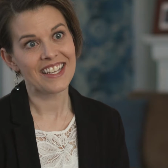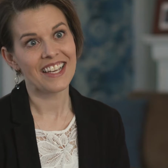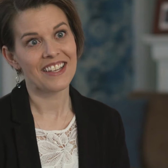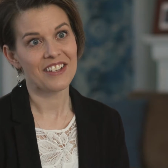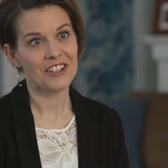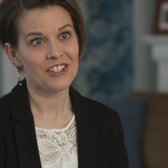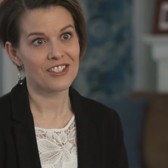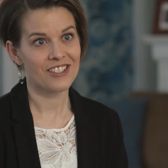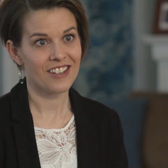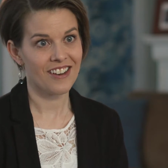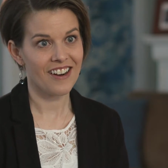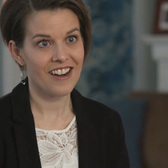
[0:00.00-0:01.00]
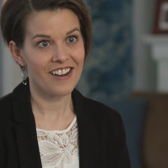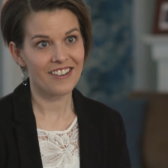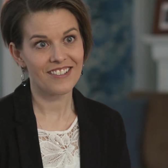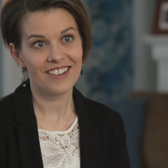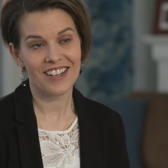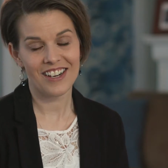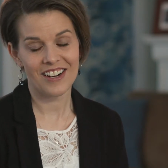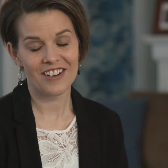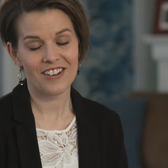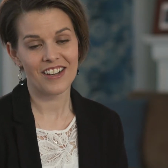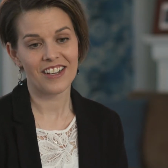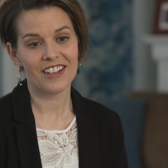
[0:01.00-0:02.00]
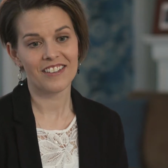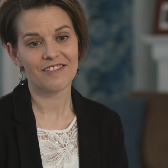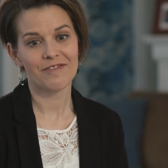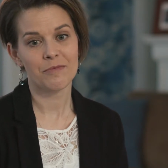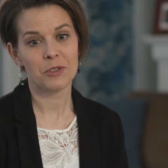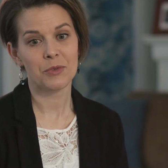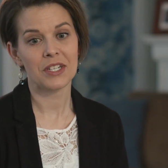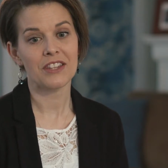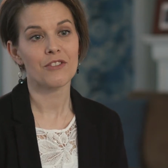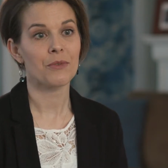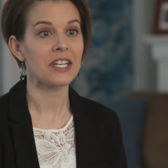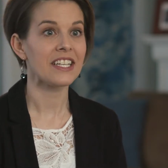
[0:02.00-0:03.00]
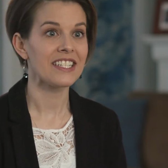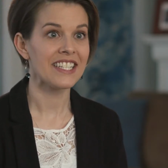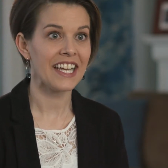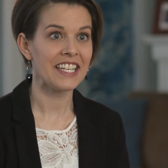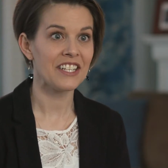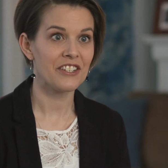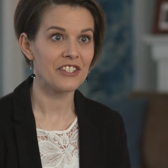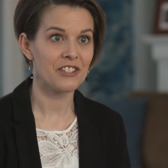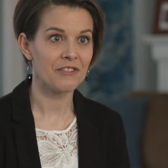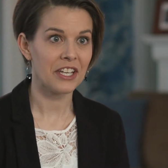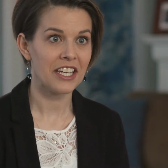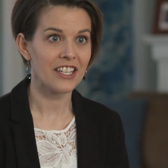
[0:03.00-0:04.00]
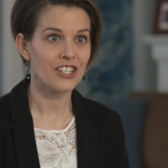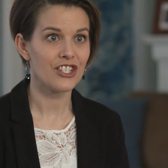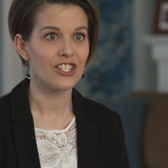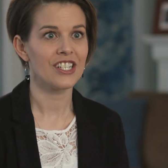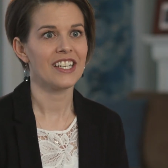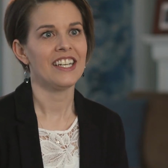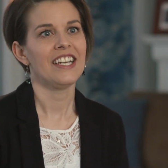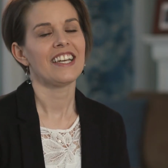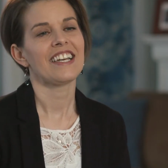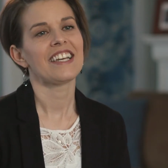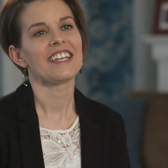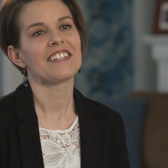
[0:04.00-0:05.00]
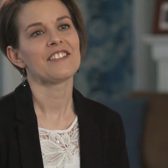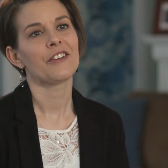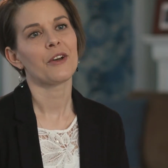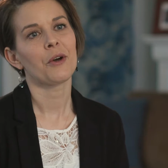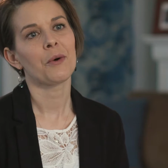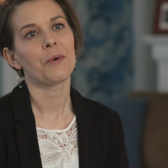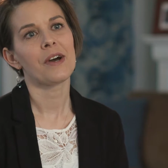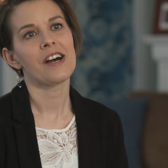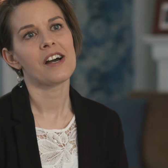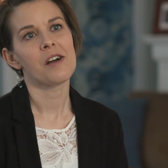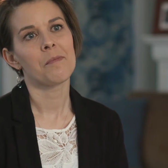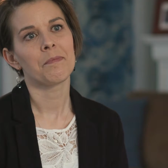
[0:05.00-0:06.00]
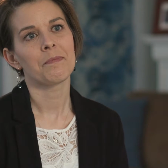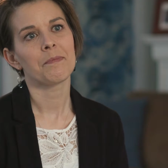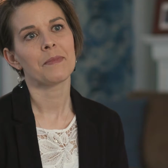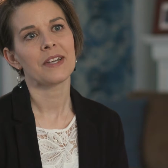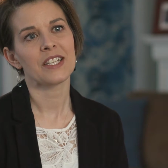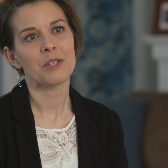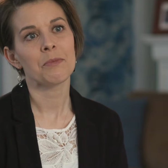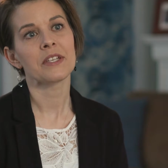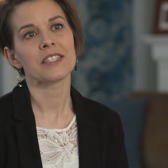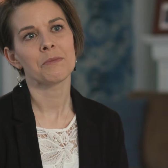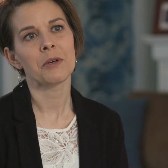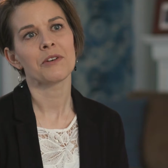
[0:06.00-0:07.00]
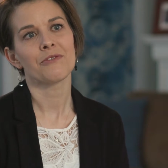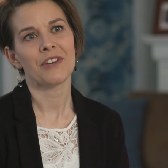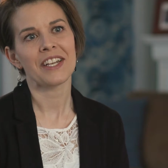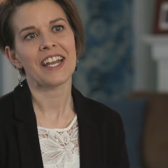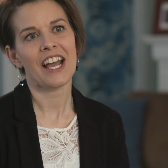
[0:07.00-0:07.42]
The others are between 3 and 10 years of age. And so it's a busy but fun